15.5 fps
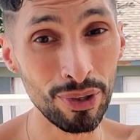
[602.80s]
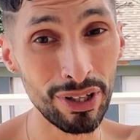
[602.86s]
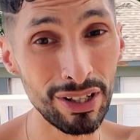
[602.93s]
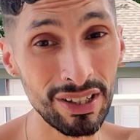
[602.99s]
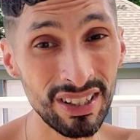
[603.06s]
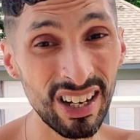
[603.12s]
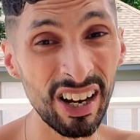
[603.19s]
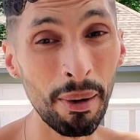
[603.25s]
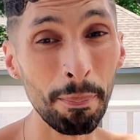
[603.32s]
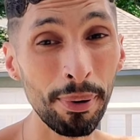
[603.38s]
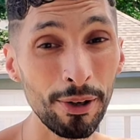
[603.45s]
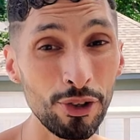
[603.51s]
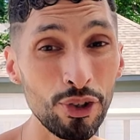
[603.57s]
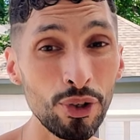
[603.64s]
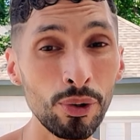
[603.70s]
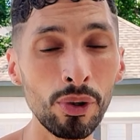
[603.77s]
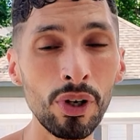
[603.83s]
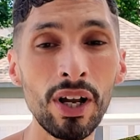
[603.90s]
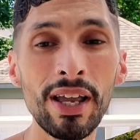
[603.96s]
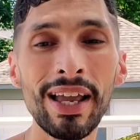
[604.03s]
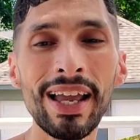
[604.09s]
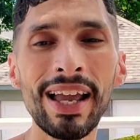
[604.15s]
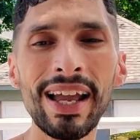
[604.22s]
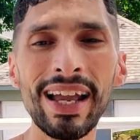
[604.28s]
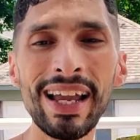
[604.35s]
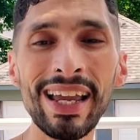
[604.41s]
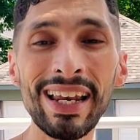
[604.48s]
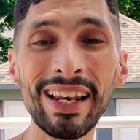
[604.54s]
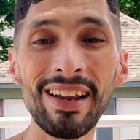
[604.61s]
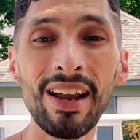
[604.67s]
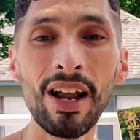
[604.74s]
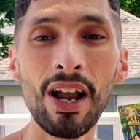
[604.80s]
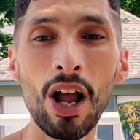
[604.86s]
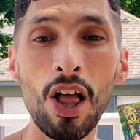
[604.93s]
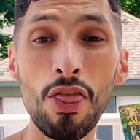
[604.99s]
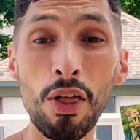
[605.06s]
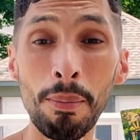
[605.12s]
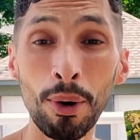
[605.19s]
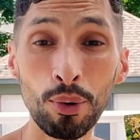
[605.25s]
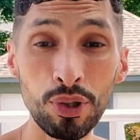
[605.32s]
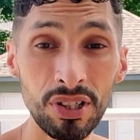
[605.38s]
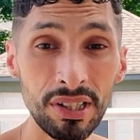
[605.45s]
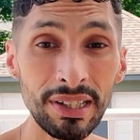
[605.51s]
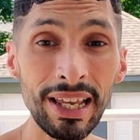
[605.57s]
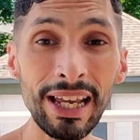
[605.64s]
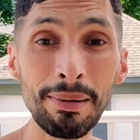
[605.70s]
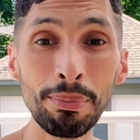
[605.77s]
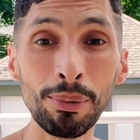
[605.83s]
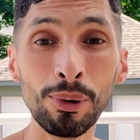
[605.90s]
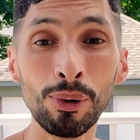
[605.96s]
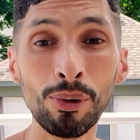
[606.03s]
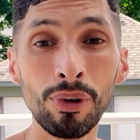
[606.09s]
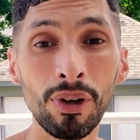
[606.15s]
This is going to put you in the most stable